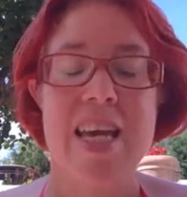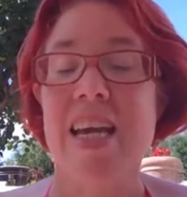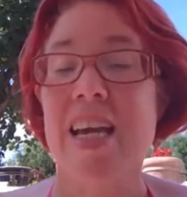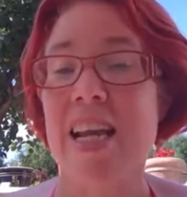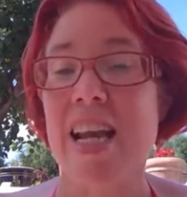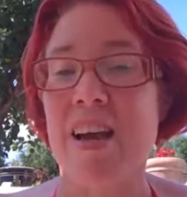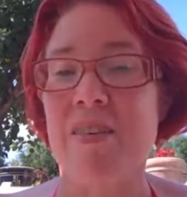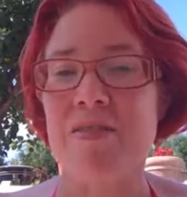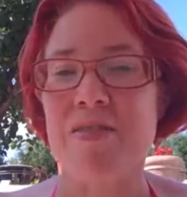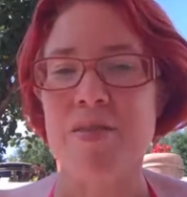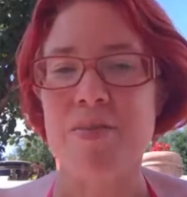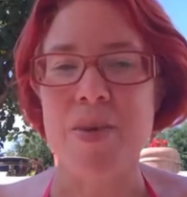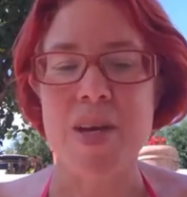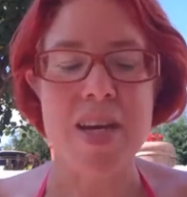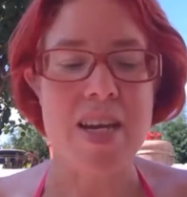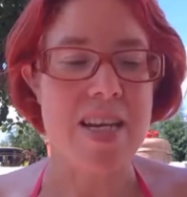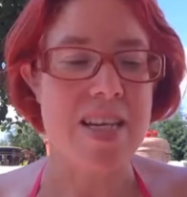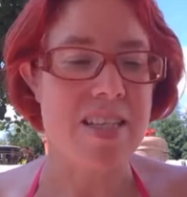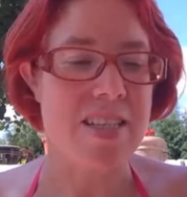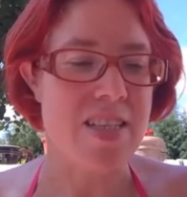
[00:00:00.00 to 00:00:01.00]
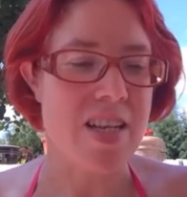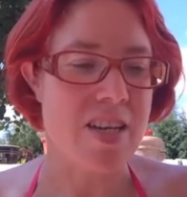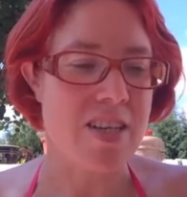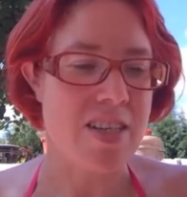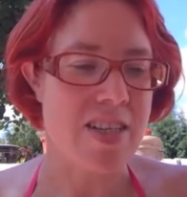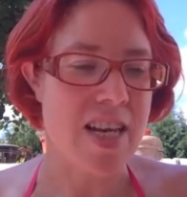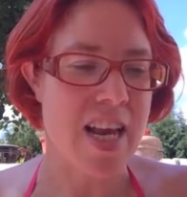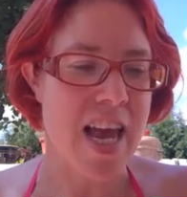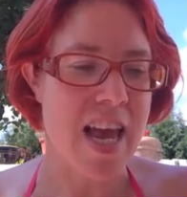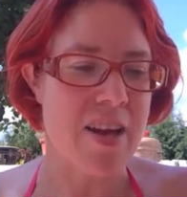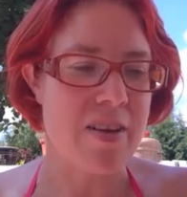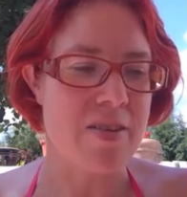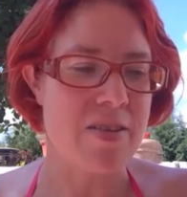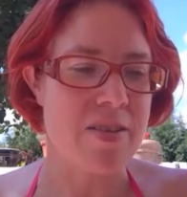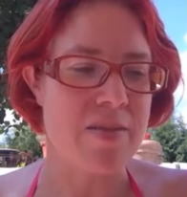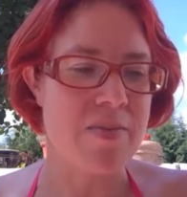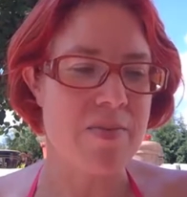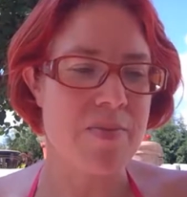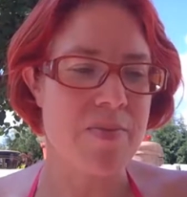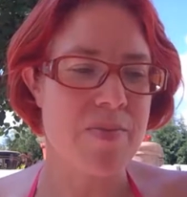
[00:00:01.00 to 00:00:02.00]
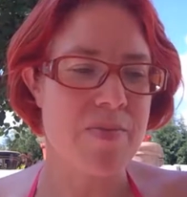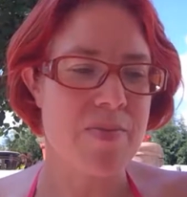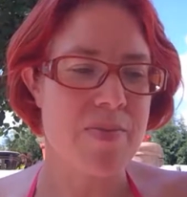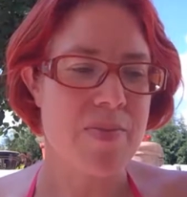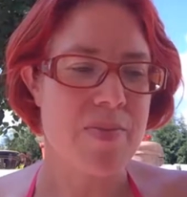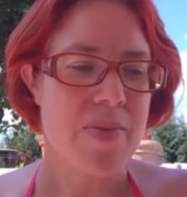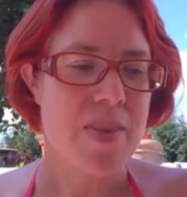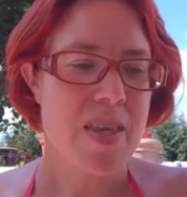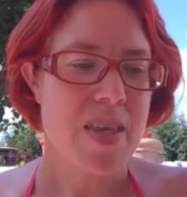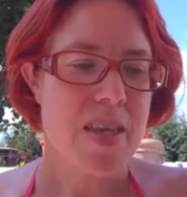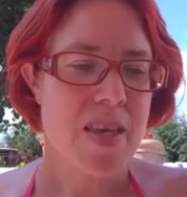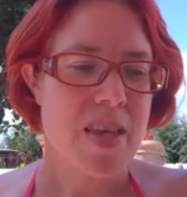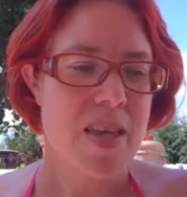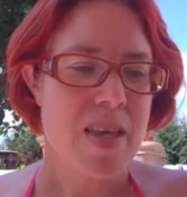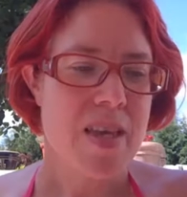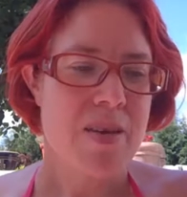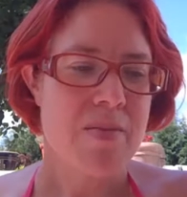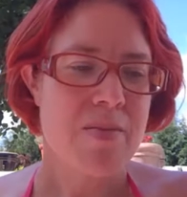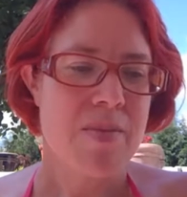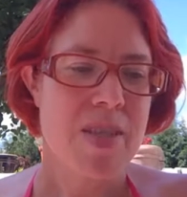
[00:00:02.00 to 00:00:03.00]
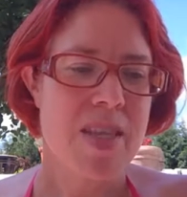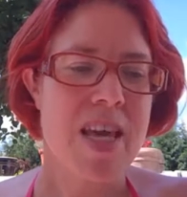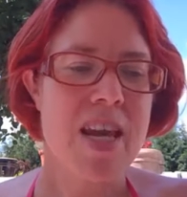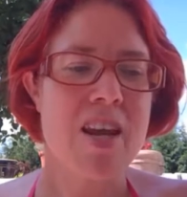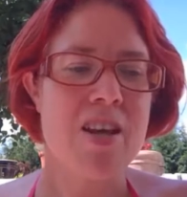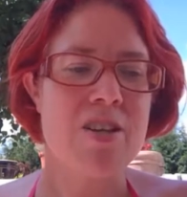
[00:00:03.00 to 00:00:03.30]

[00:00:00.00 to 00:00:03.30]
He left me in his dust cloud. Then